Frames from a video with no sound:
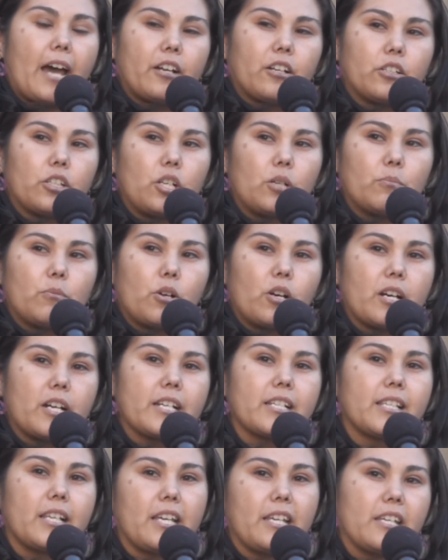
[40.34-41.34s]
Idle No
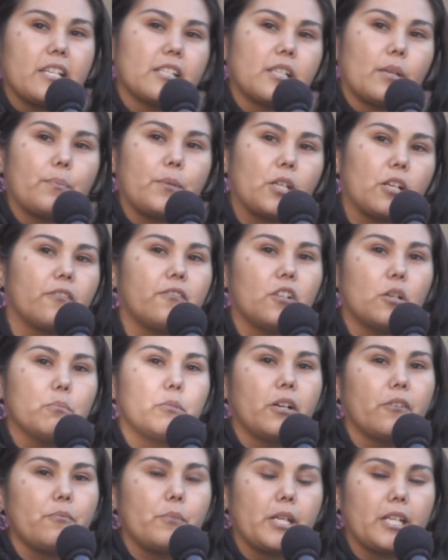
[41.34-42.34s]
More is a beautiful
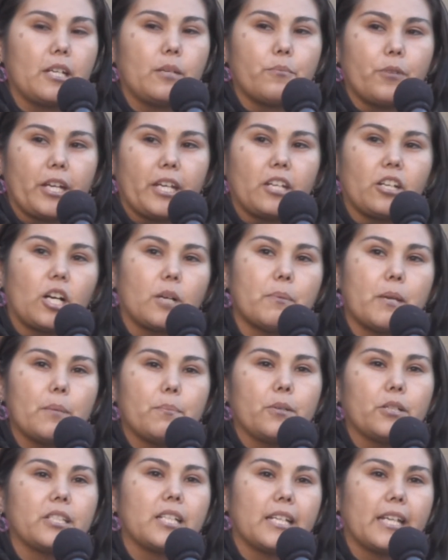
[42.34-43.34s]
movement in bringing our
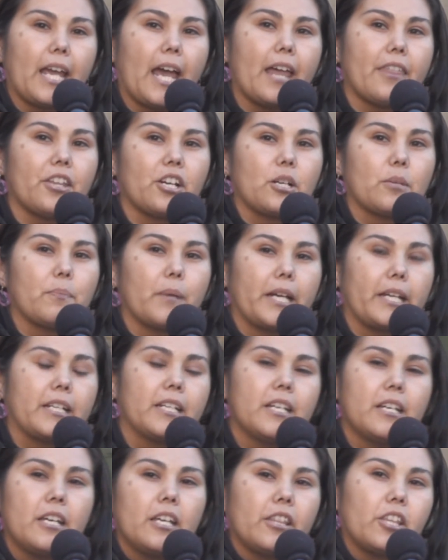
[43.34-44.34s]
people together, but
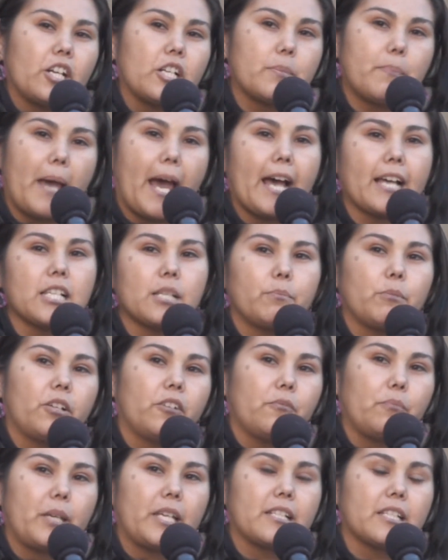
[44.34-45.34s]
there's past
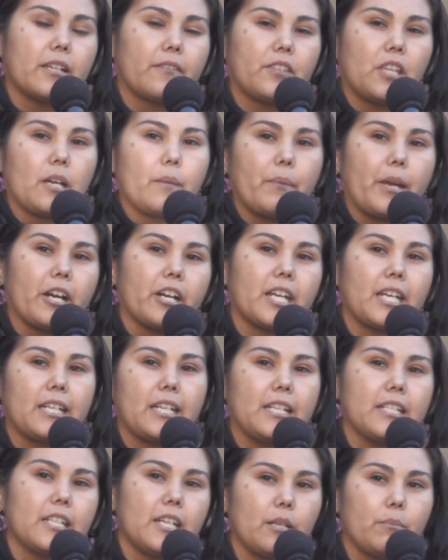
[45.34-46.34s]
movements of the
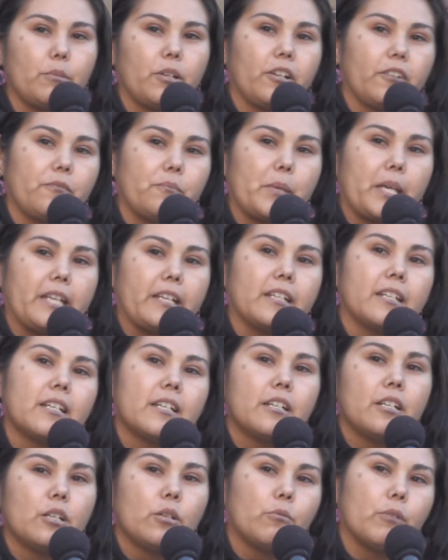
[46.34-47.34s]
American Indian movement,
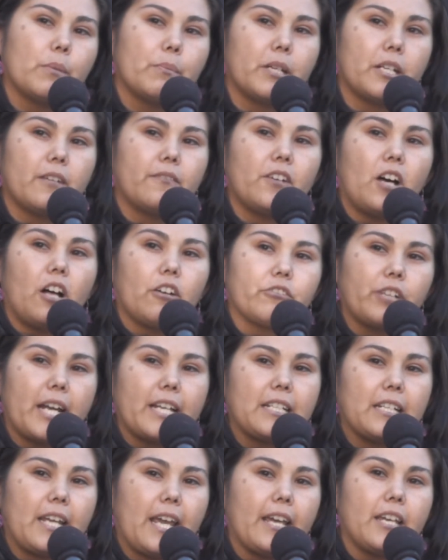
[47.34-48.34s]
Women of All
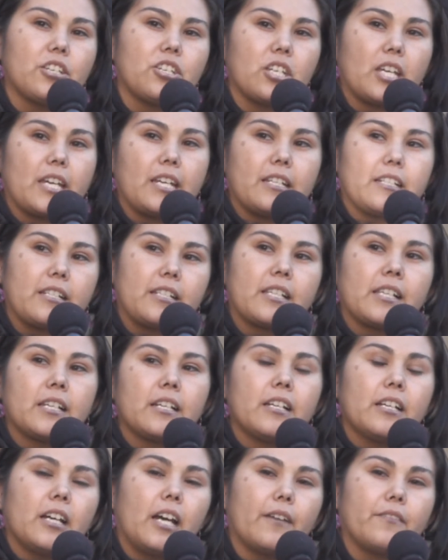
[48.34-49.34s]
Red Nations,
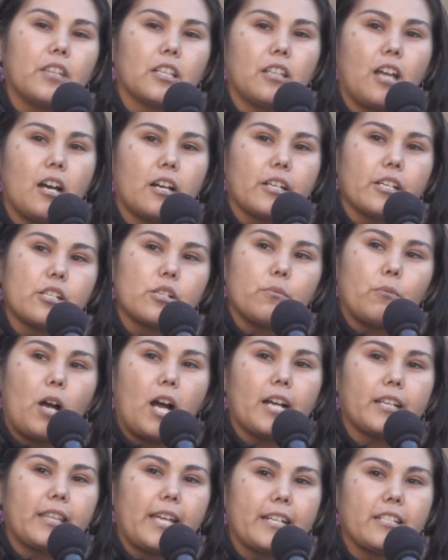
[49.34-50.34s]
of the longest
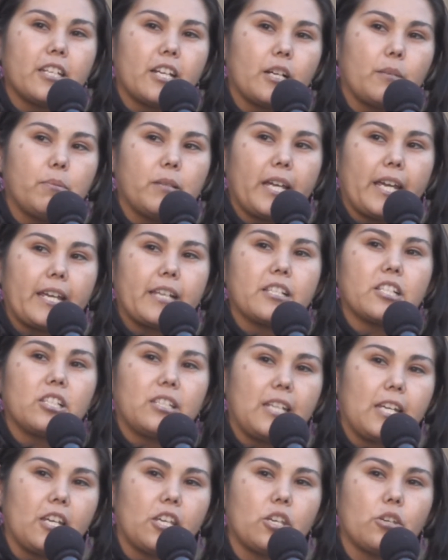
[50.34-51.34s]
walk that took place,
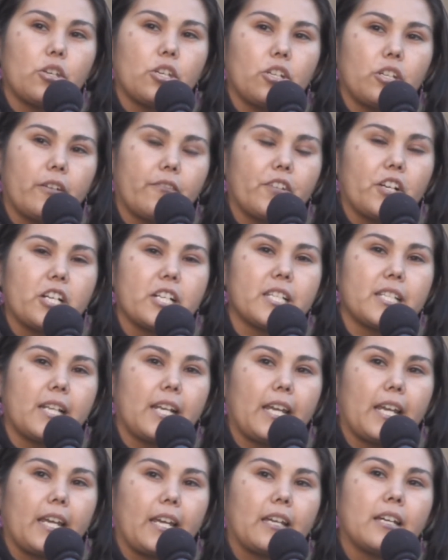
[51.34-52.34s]
DQ
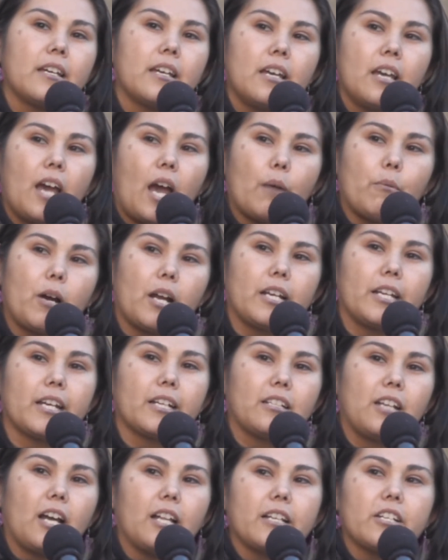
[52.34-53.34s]
University. I want to
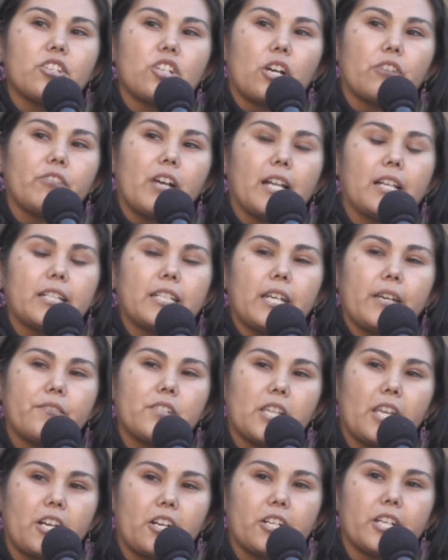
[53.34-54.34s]
acknowledge our
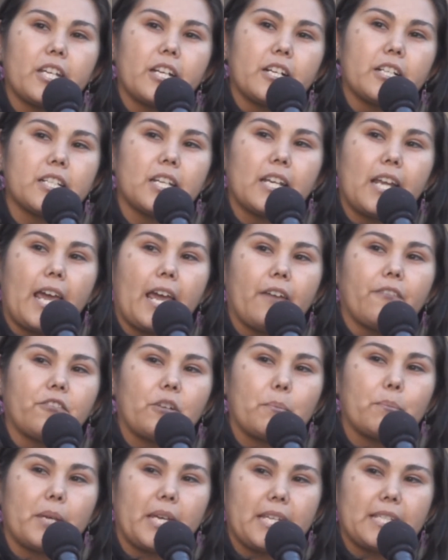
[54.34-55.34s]
relatives that are here today
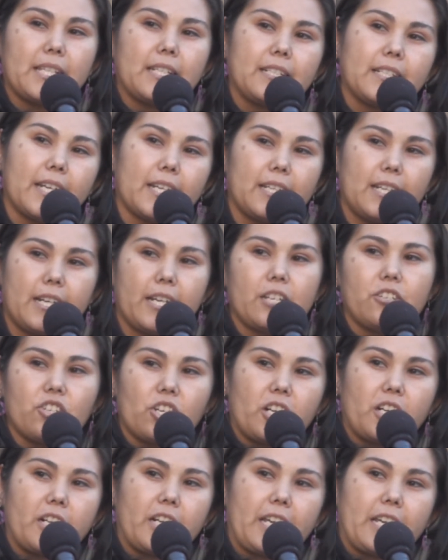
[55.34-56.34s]
from Peace and Dignity
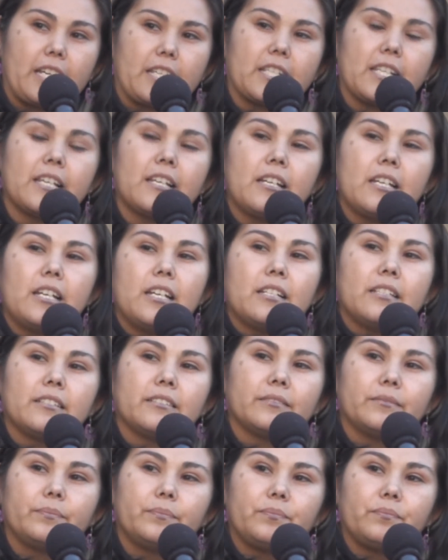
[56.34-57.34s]
Journeys
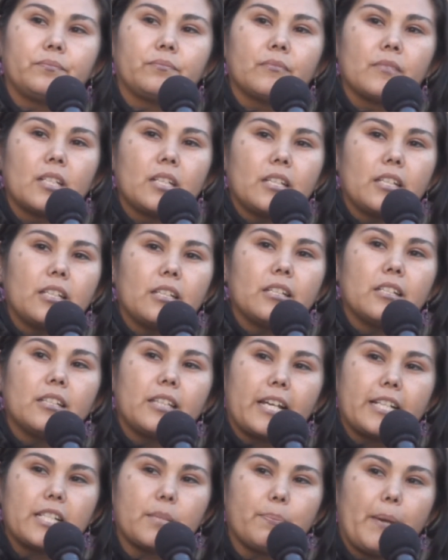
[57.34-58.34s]

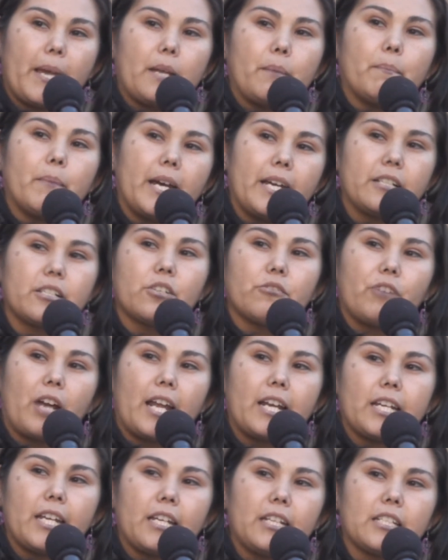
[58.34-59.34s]
that spent months
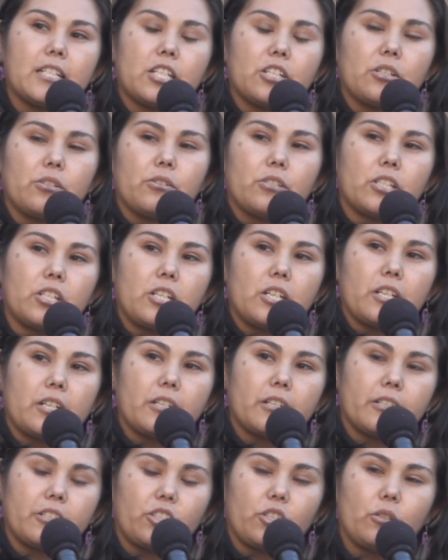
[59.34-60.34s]
running to
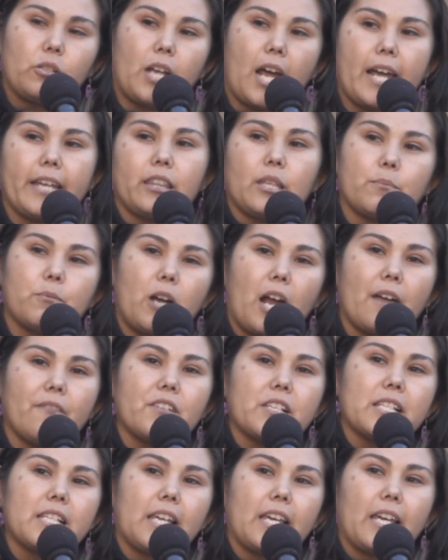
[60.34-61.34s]
unite the
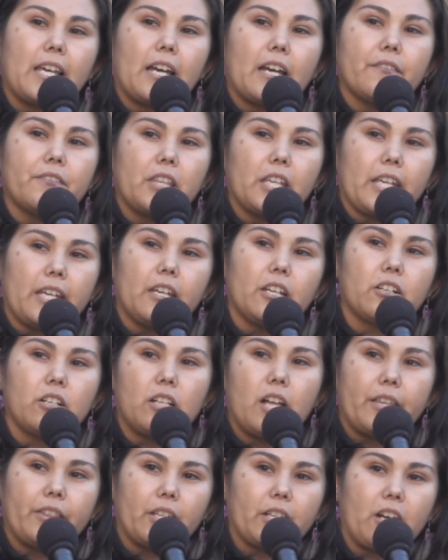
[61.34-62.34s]
prophecy of the
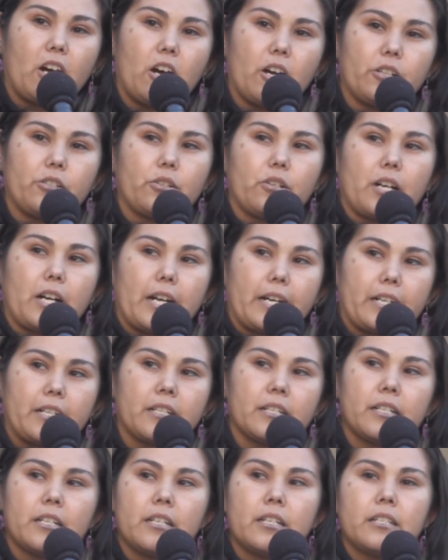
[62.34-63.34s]
eagle and the condor.
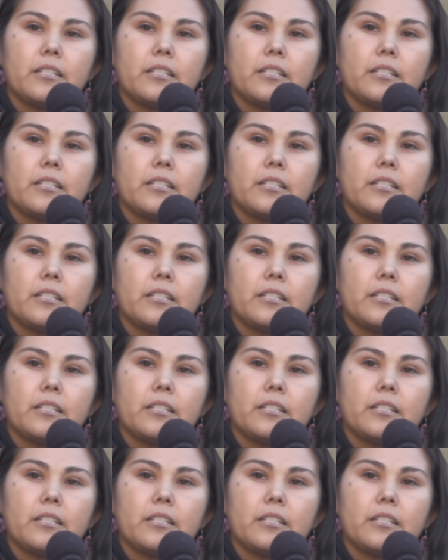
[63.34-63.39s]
